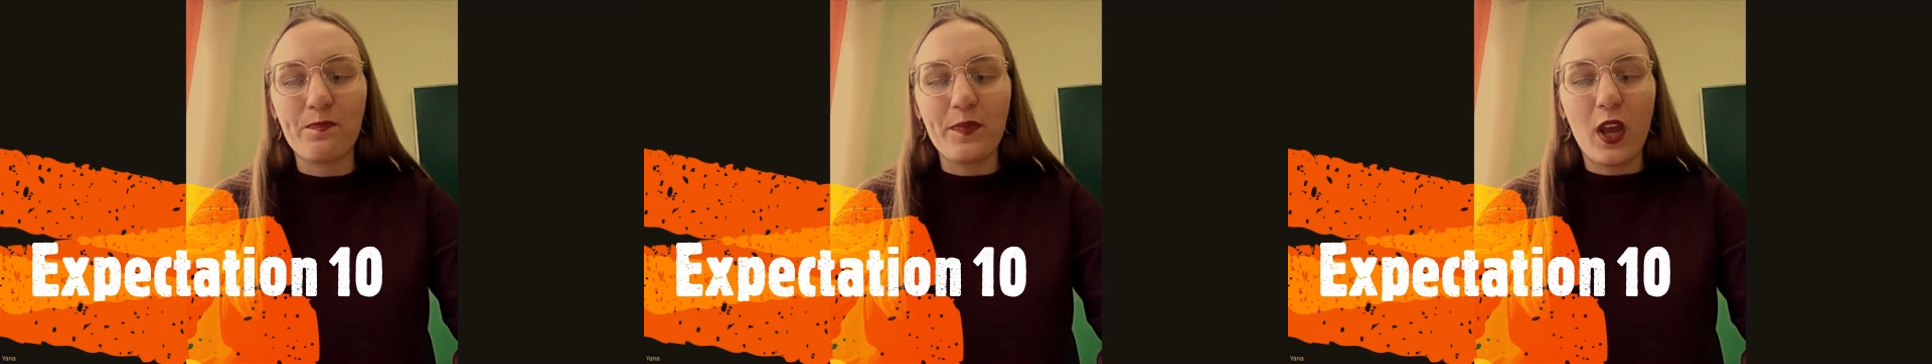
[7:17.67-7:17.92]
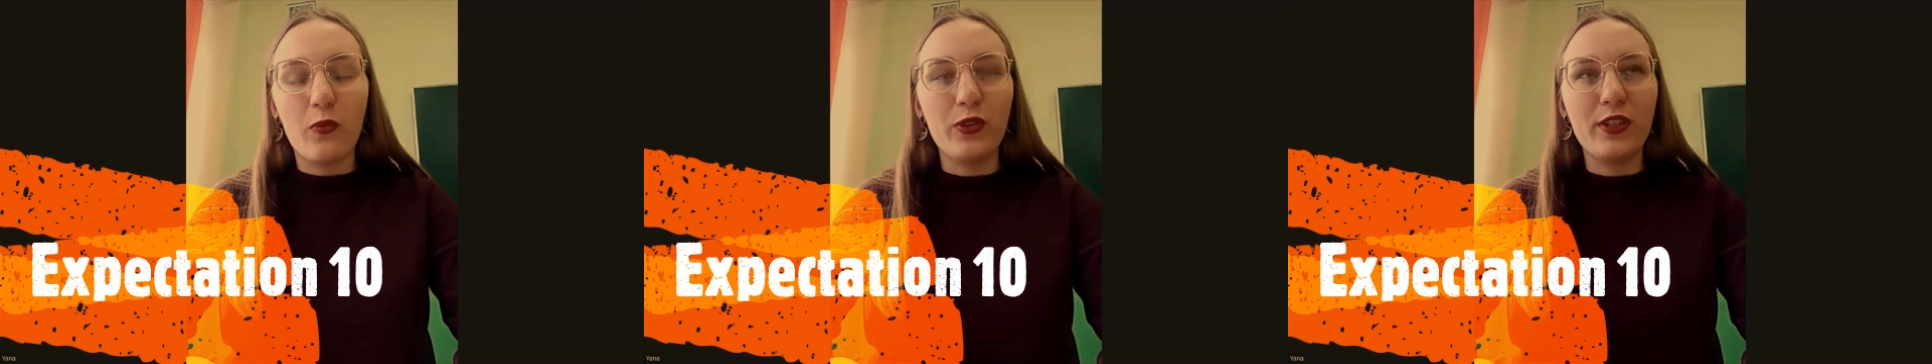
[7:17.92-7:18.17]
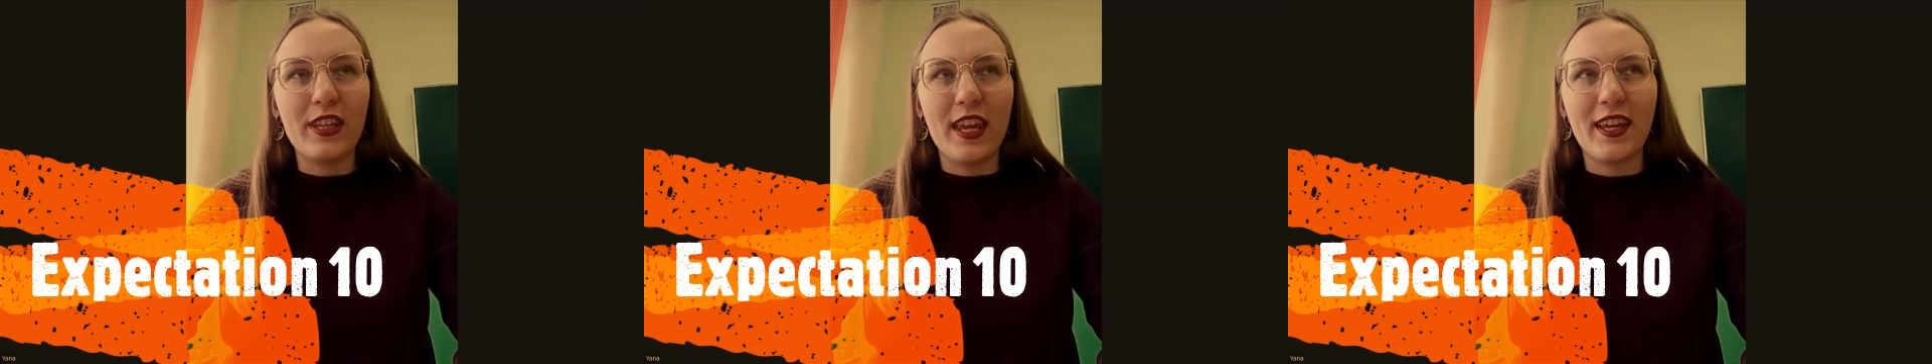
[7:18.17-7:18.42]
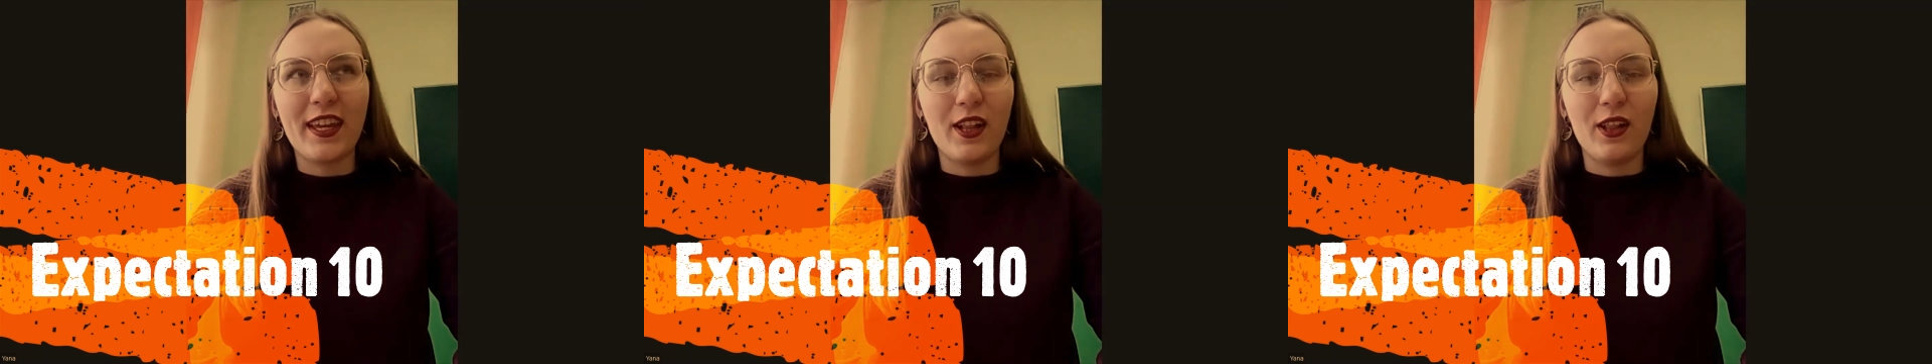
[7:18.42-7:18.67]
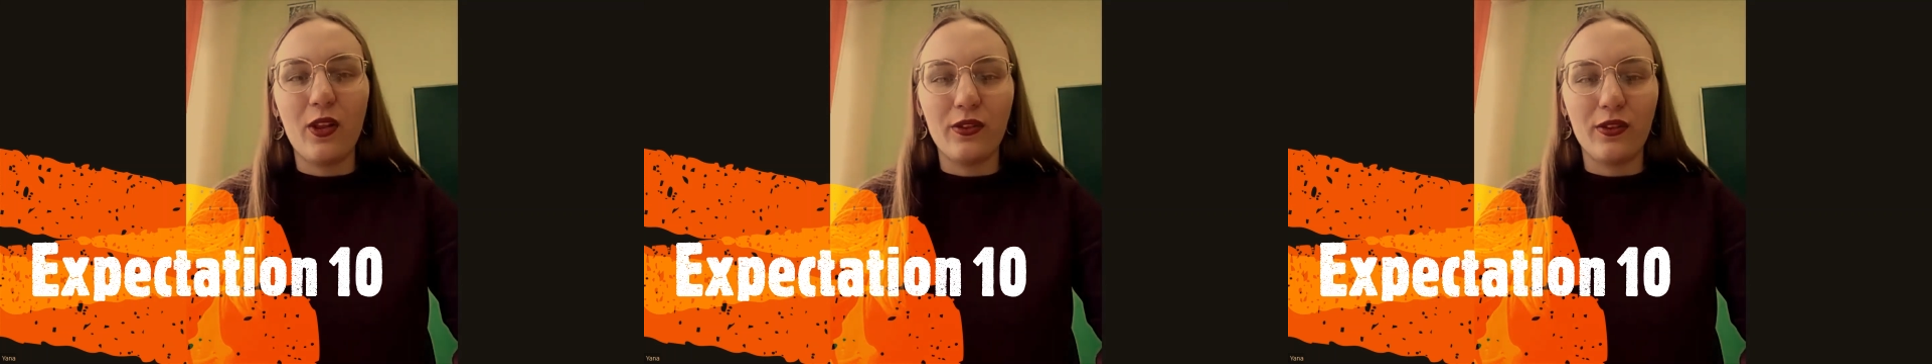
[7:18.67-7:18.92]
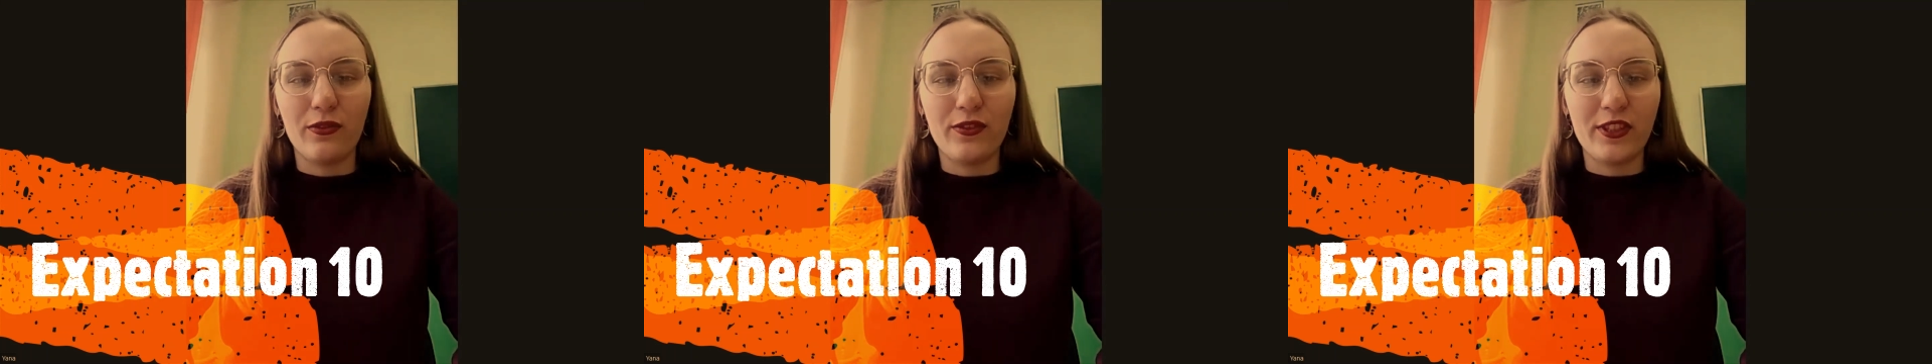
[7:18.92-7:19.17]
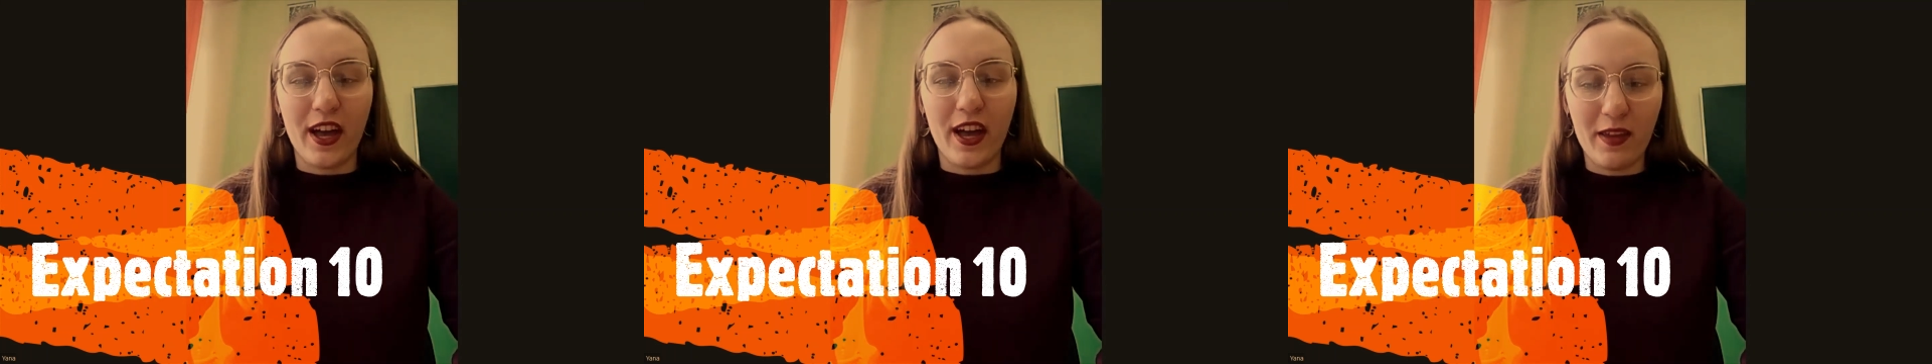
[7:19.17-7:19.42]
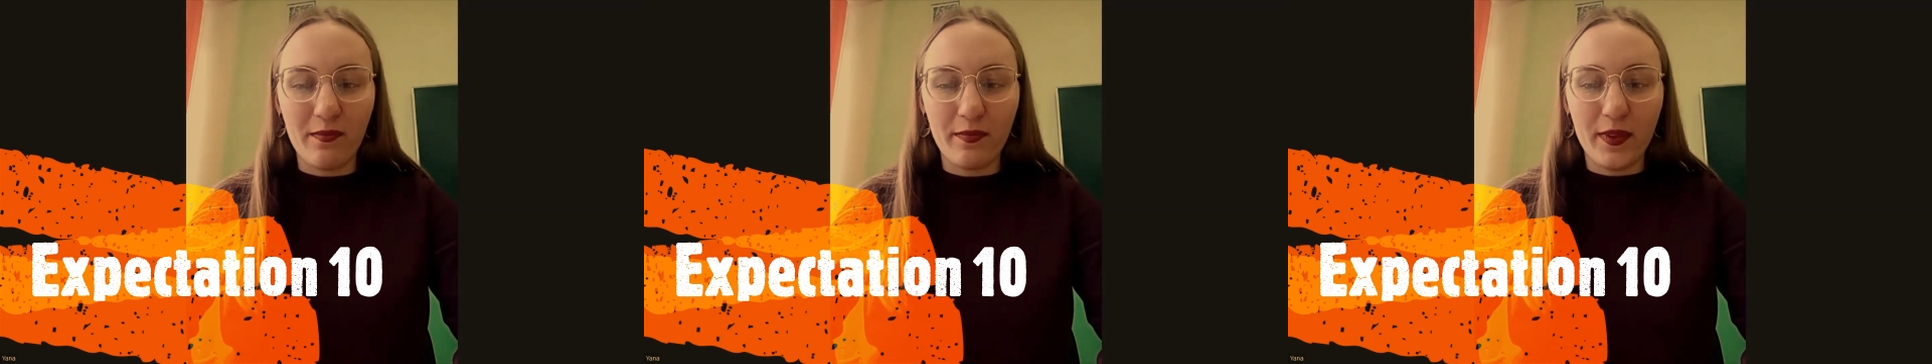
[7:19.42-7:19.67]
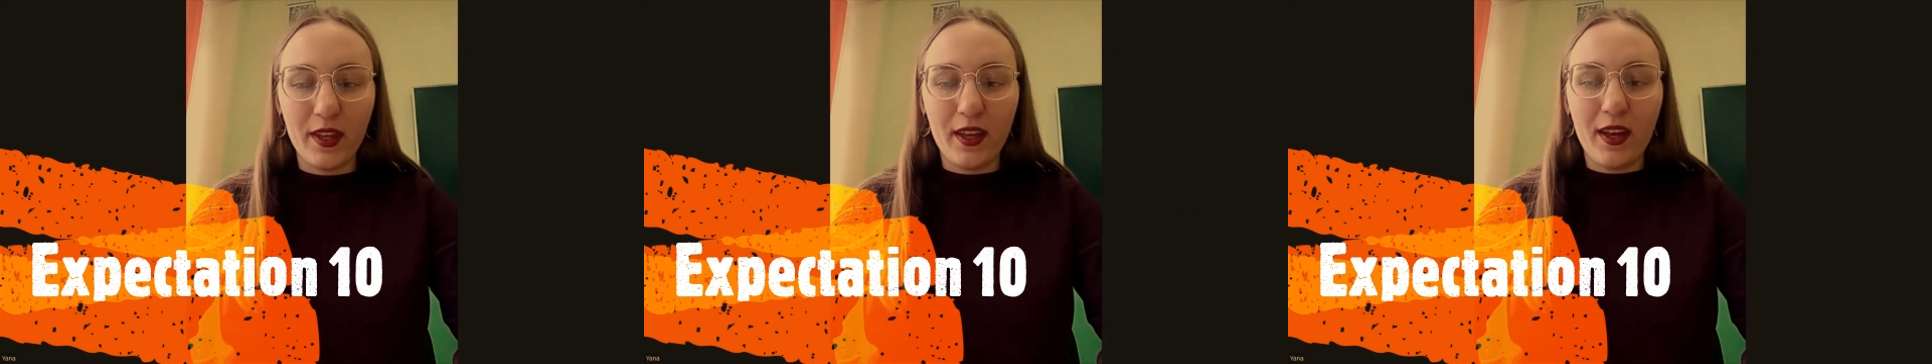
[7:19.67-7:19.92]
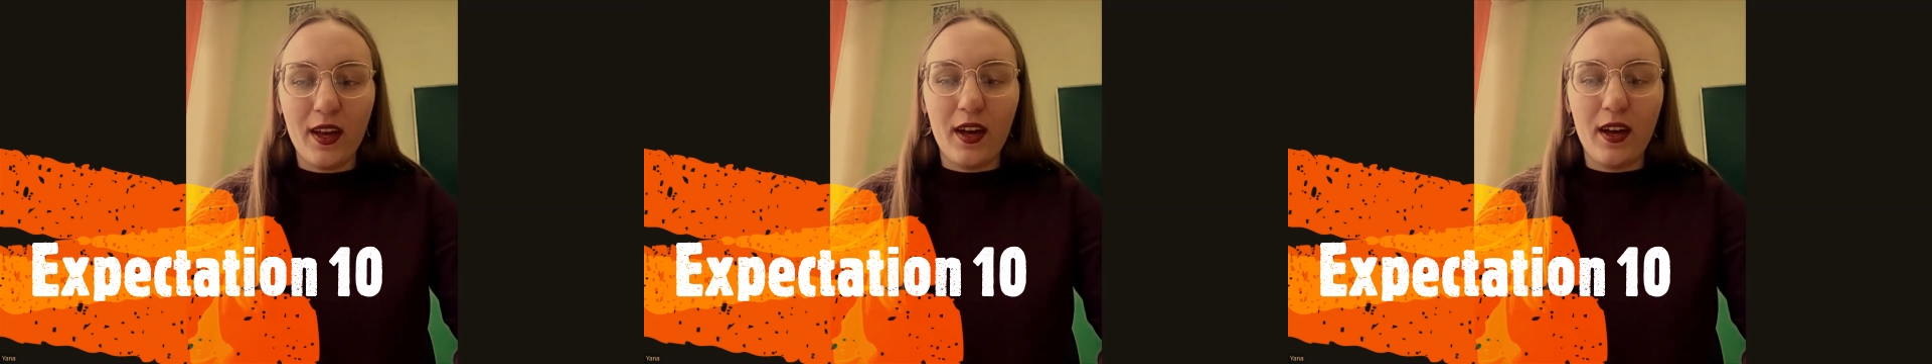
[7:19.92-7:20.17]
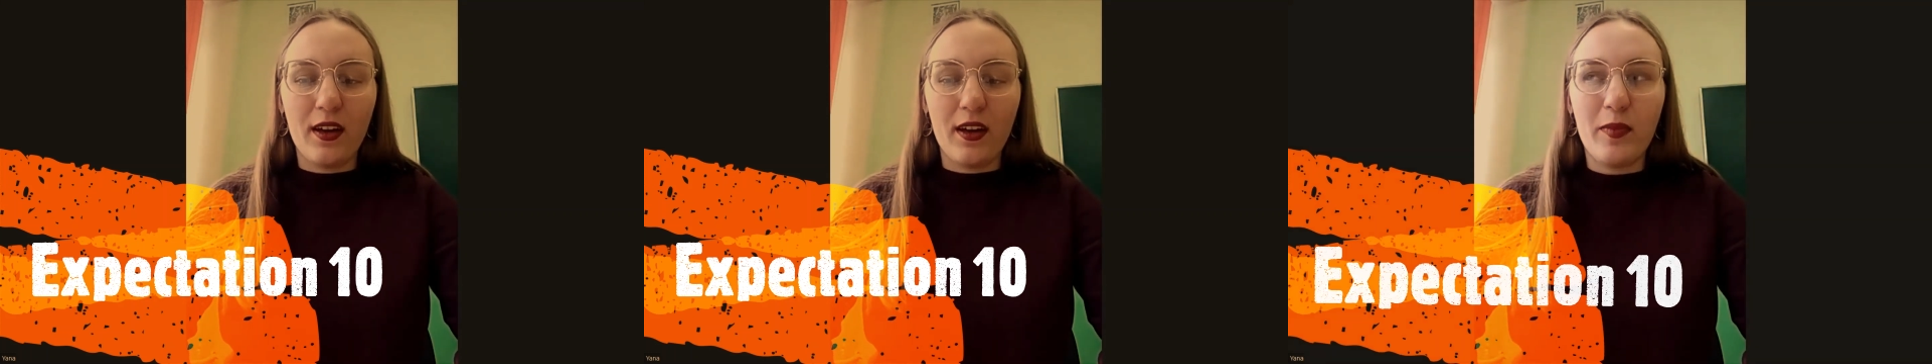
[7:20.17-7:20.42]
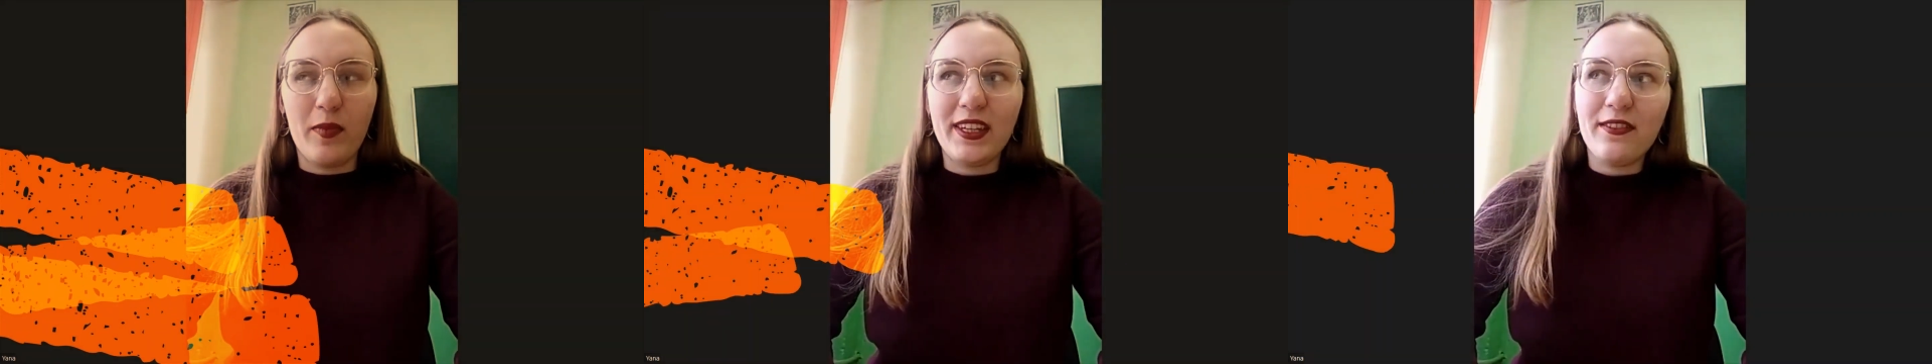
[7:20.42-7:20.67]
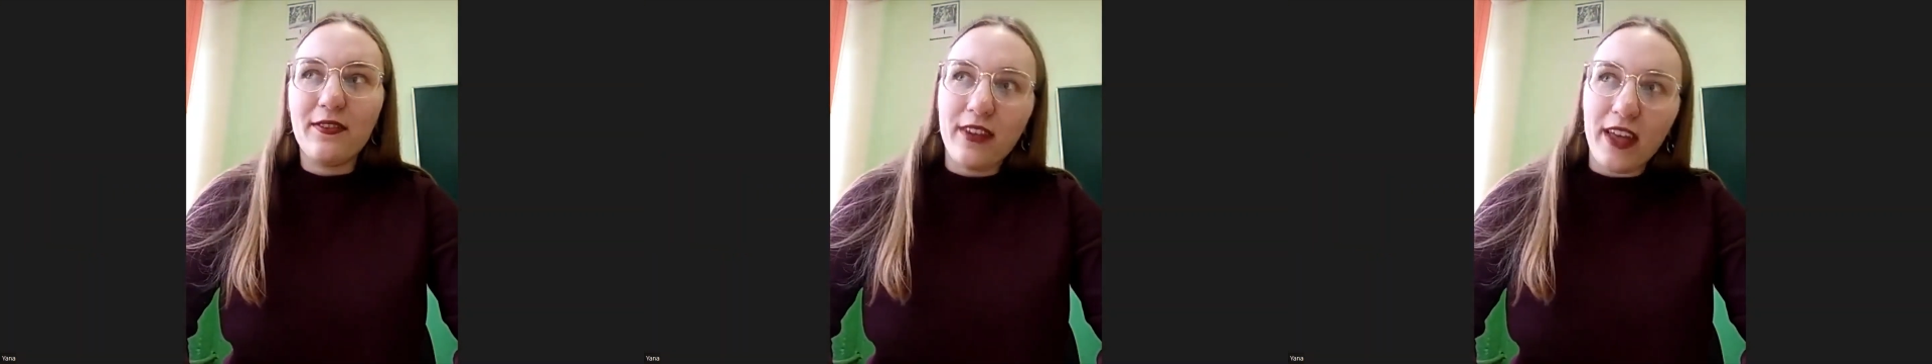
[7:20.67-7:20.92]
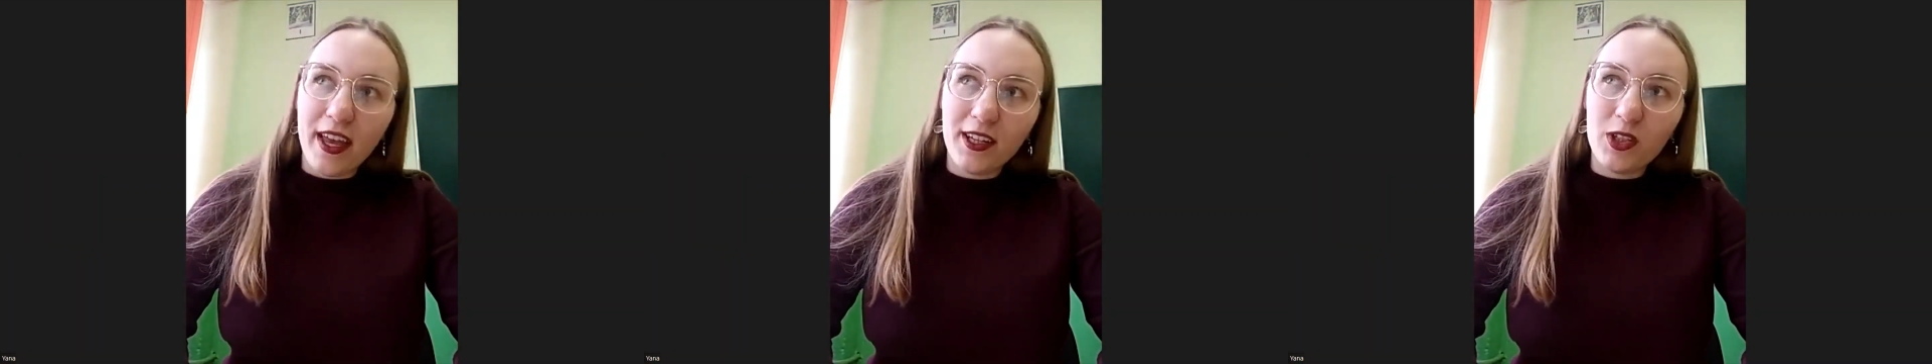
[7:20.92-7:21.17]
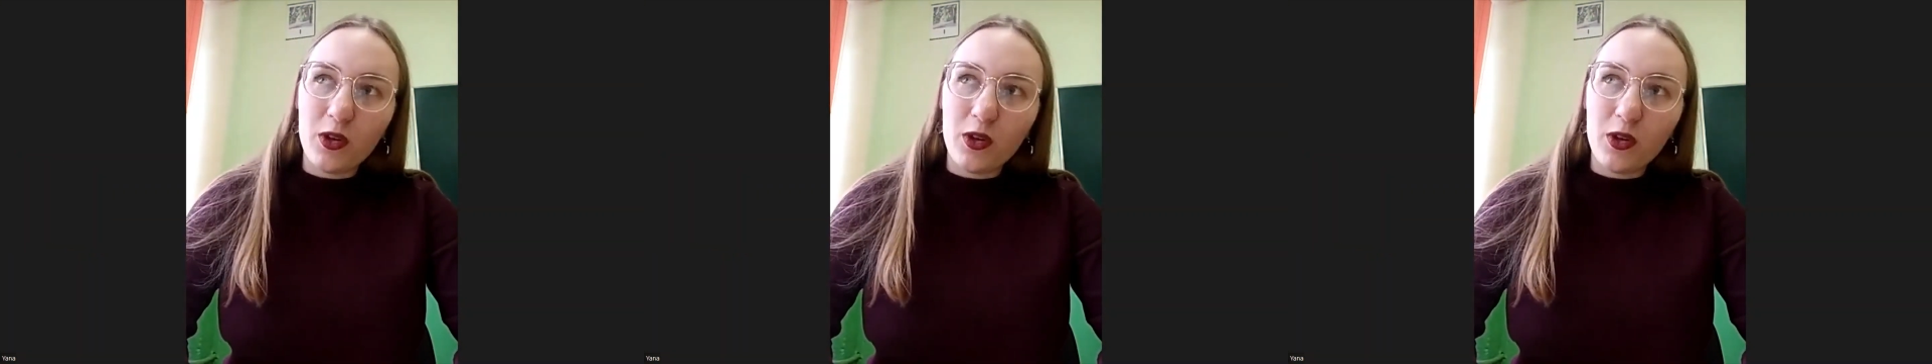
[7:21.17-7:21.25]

would take a lot of time. But in fact,